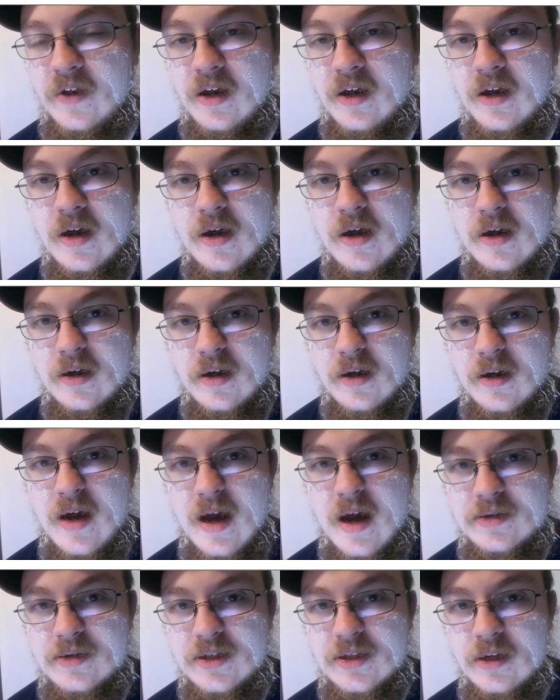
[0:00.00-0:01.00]
the
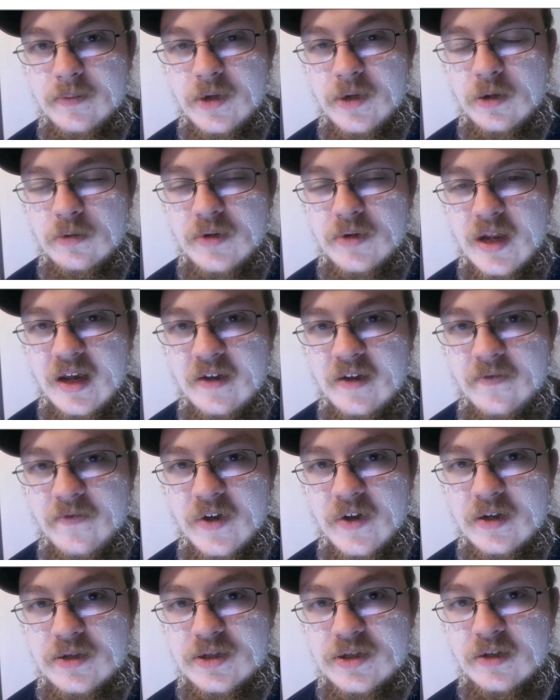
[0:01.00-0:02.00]
SMU
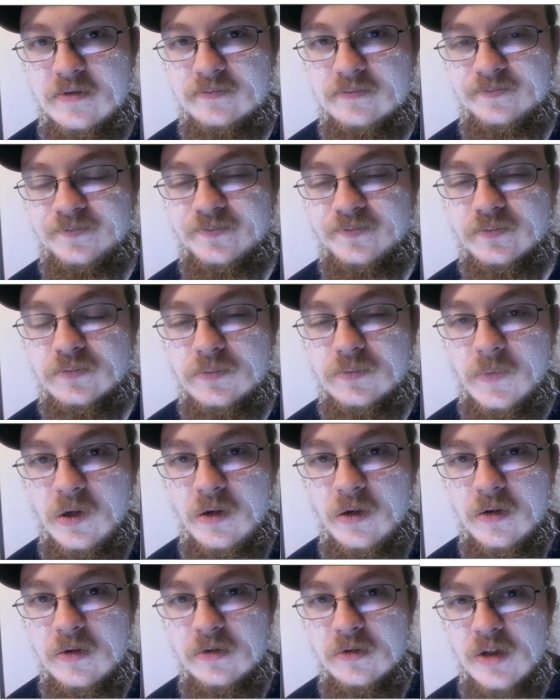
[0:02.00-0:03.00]
defensive
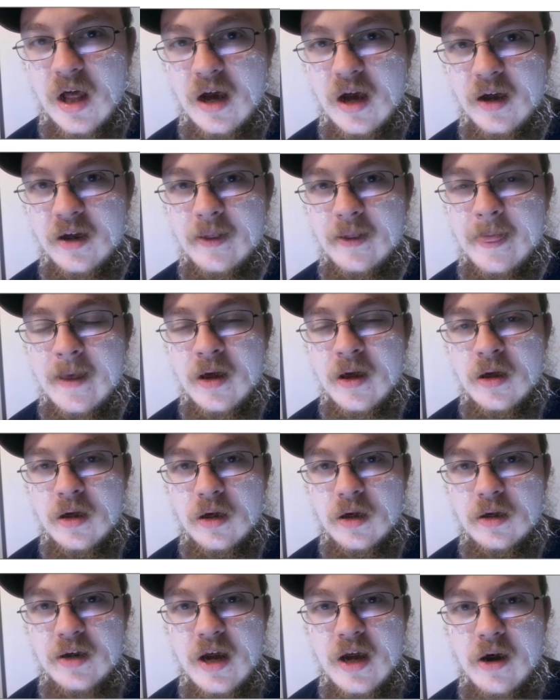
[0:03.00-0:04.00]
line.
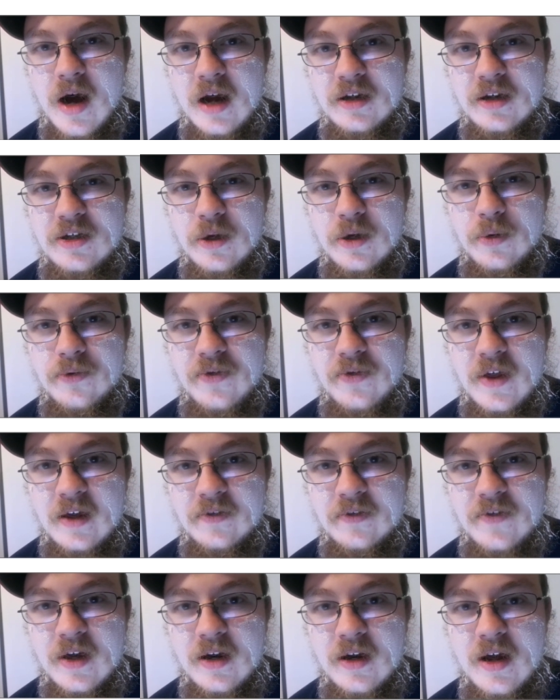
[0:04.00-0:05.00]
Now, I do
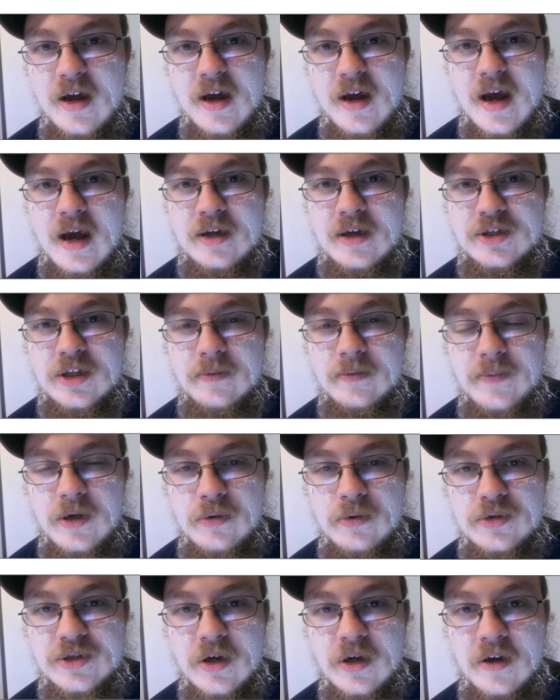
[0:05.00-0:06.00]
think that
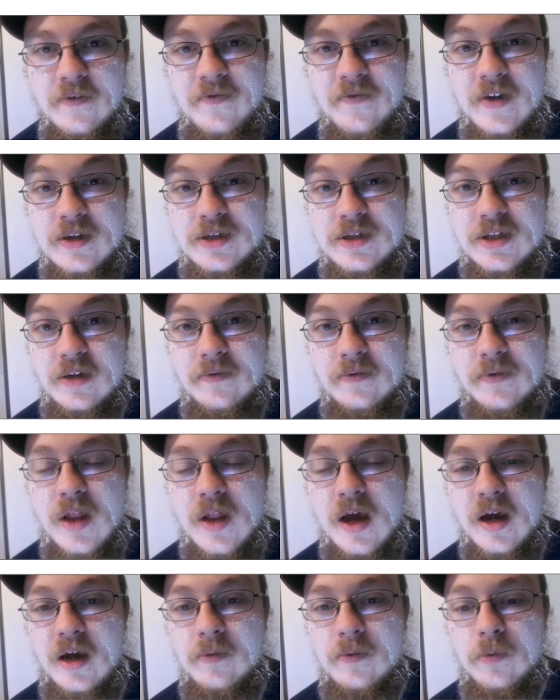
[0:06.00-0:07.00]
SMU's offensive
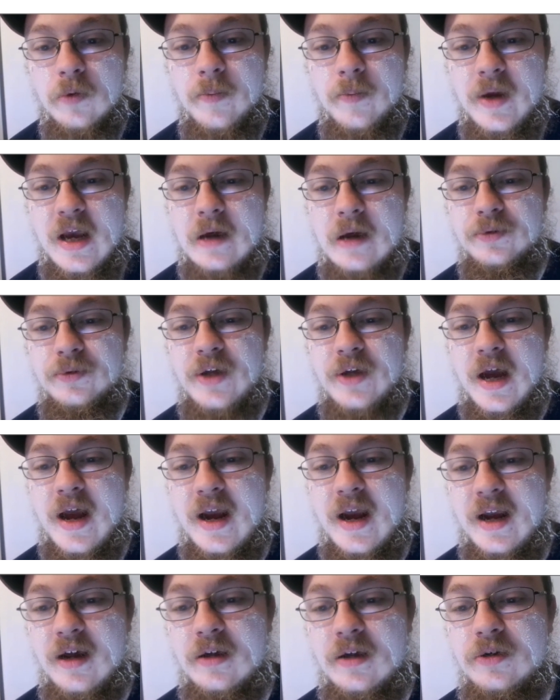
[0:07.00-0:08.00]
line will be able to
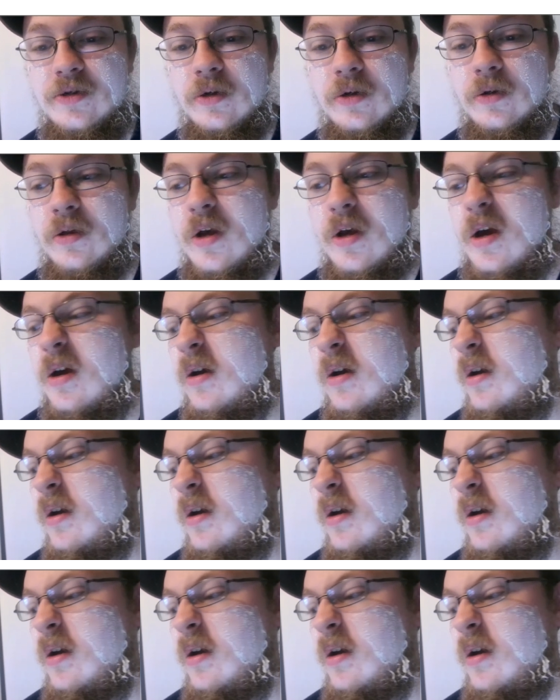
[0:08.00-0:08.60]
handle